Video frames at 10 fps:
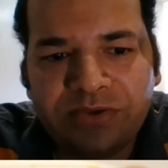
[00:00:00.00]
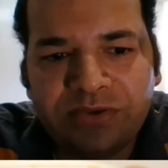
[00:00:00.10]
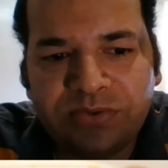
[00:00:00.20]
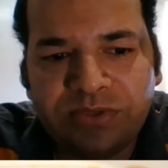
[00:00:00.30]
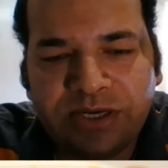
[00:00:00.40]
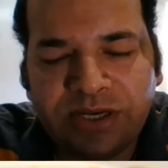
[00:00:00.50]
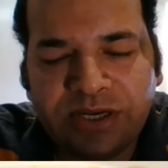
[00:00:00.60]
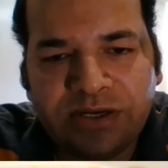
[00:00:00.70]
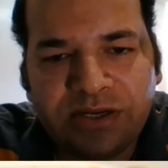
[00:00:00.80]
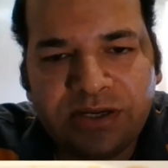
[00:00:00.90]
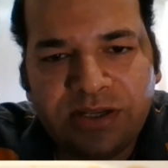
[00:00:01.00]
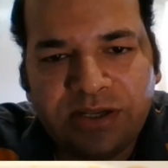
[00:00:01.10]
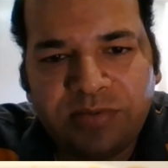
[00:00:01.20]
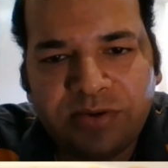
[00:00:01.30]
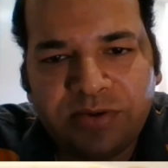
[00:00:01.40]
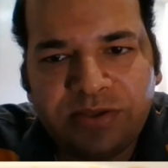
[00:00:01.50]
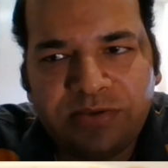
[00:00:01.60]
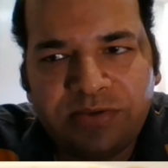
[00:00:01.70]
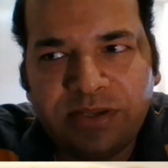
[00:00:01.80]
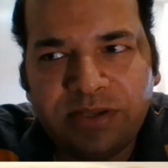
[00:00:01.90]
so there are a couple of
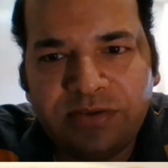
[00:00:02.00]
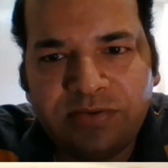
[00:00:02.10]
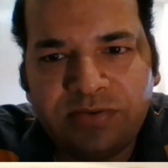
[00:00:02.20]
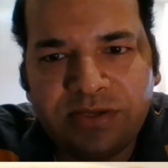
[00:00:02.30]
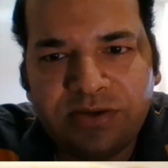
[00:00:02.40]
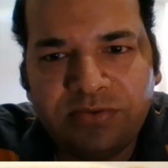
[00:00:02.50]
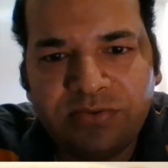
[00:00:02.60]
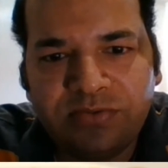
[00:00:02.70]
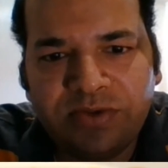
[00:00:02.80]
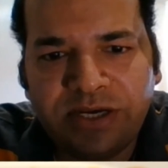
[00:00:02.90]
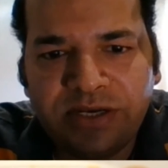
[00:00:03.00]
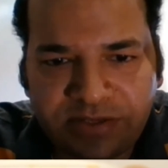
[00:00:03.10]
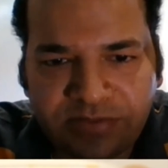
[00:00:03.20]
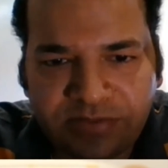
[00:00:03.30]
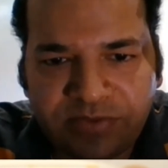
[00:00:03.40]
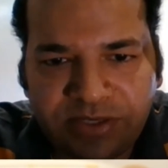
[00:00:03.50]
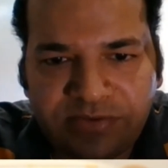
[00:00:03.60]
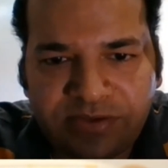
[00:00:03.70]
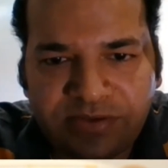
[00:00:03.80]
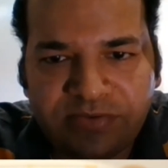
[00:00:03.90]
these devices which are useful, and some of
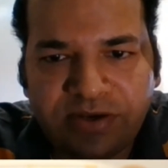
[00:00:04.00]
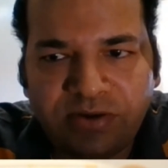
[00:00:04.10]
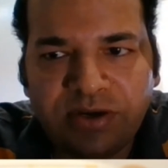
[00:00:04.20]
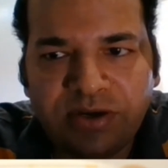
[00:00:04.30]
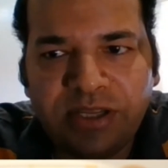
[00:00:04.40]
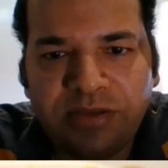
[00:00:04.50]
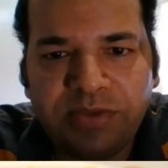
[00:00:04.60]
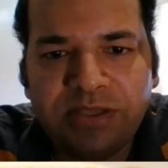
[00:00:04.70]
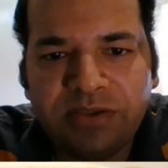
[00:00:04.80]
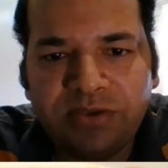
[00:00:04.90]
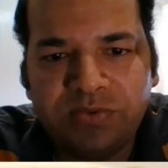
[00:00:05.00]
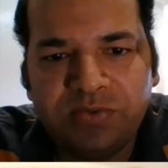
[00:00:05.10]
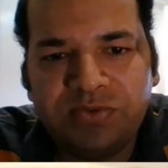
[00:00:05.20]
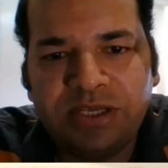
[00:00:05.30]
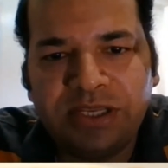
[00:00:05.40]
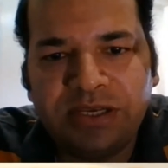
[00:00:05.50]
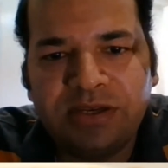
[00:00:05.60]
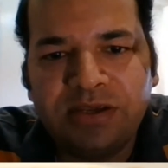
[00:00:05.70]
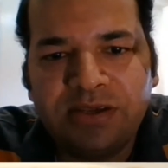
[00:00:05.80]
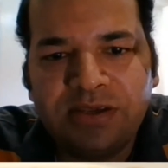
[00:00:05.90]
these things are already being used
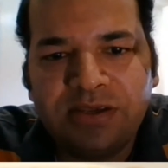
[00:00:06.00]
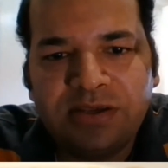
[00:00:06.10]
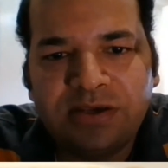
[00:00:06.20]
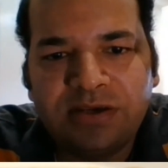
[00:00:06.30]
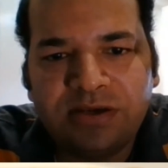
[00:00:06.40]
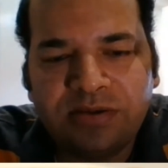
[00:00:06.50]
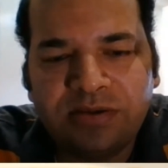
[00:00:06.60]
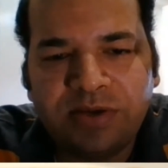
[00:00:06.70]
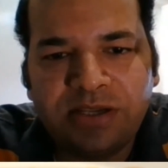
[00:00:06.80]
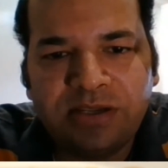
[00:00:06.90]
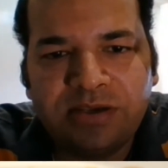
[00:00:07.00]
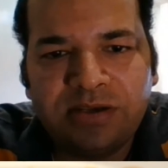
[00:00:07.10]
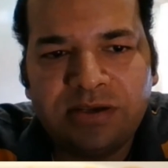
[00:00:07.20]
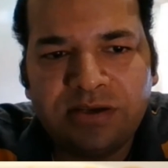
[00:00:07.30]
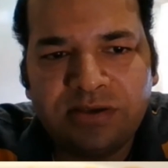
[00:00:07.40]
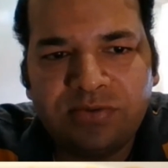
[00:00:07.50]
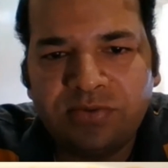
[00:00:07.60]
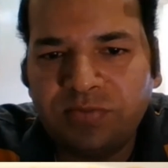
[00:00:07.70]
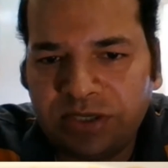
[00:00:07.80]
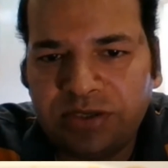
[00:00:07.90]
in by
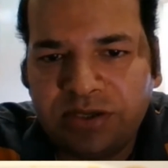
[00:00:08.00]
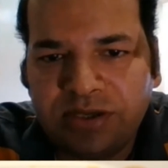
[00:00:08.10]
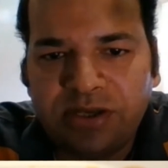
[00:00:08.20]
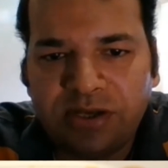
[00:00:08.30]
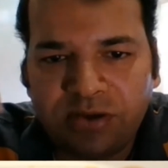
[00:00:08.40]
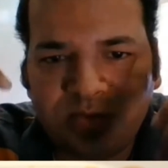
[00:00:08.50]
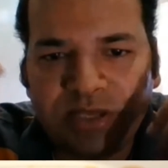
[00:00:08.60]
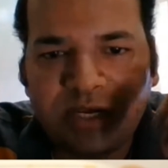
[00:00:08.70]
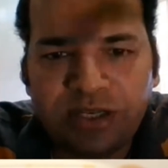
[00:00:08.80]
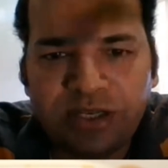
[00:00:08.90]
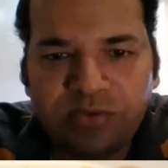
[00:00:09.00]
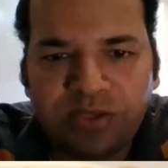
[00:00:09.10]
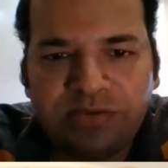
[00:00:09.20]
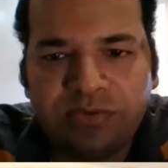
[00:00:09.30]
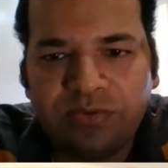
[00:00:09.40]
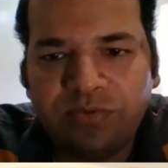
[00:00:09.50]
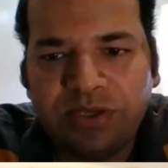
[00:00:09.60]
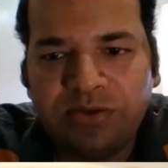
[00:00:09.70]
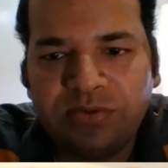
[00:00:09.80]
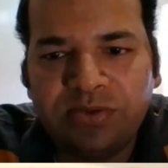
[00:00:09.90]
so we now we are getting into this. So
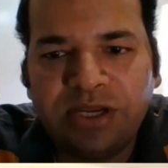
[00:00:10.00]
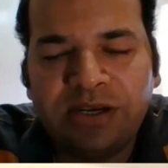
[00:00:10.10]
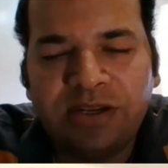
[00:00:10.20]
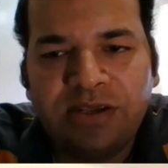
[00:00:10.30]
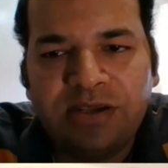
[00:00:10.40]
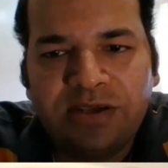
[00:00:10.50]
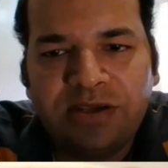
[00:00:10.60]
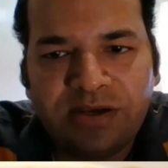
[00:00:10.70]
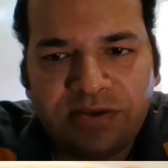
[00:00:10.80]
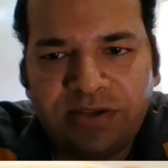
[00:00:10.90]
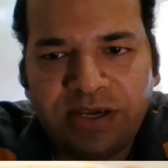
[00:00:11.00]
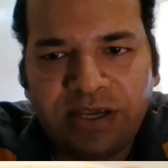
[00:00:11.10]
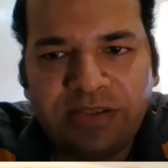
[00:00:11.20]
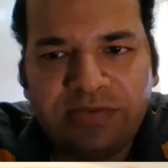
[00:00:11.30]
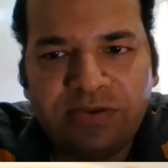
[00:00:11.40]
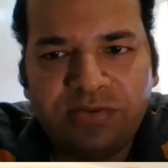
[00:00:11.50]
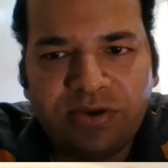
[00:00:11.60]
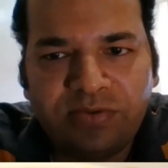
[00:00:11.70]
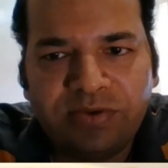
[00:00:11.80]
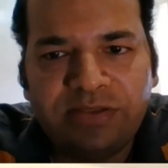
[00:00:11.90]
we know that Russia has their
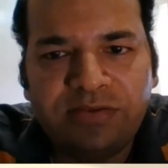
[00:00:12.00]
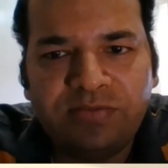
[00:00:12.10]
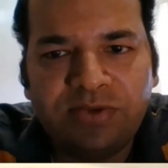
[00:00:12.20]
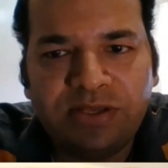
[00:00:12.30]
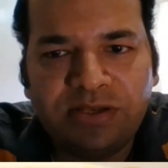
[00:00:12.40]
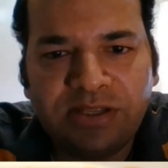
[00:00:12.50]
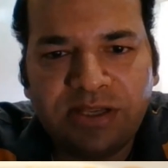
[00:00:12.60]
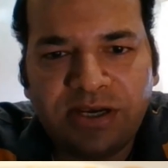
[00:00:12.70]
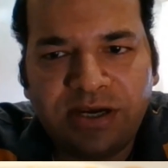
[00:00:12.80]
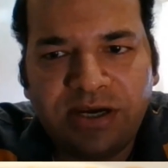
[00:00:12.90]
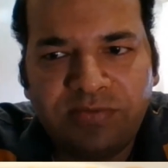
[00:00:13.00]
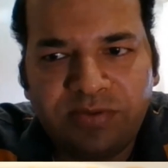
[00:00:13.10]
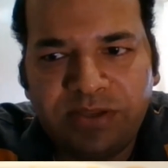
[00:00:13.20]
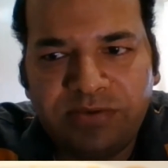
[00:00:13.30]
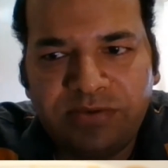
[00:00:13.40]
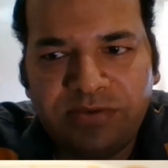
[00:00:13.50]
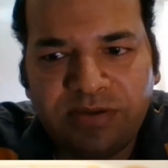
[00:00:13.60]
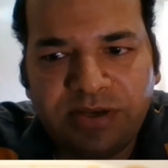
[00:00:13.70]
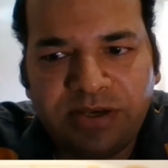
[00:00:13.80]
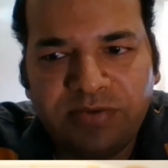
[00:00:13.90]
own devices where they are hardware based
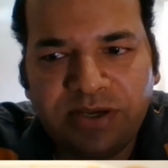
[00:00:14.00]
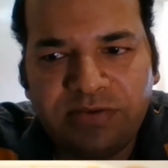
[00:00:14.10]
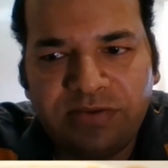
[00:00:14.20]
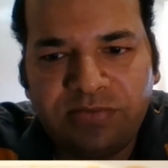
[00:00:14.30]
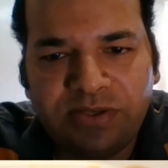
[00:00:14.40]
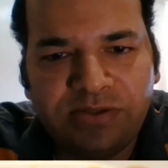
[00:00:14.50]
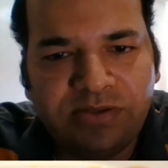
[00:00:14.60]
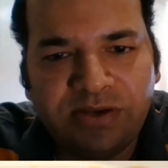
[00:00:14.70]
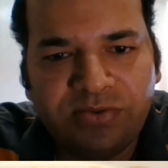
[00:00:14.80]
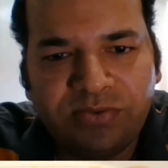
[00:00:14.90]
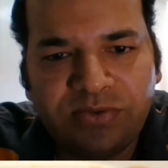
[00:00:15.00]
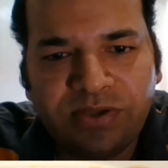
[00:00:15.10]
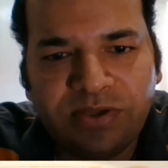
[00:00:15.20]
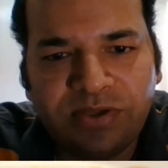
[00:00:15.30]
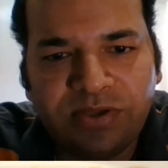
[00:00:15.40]
enabled devices which they are using,